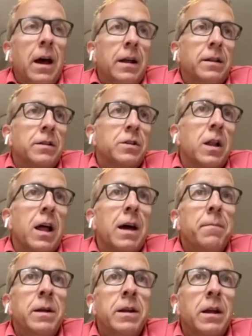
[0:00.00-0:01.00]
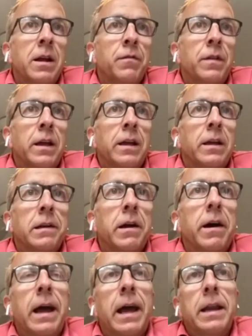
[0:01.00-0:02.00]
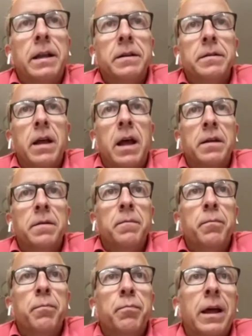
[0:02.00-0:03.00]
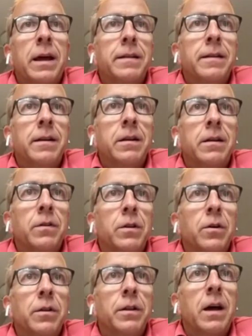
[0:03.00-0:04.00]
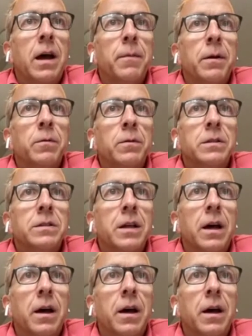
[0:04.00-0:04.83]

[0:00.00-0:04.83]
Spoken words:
at the July meeting if they can go ahead and plant it, even though the timing was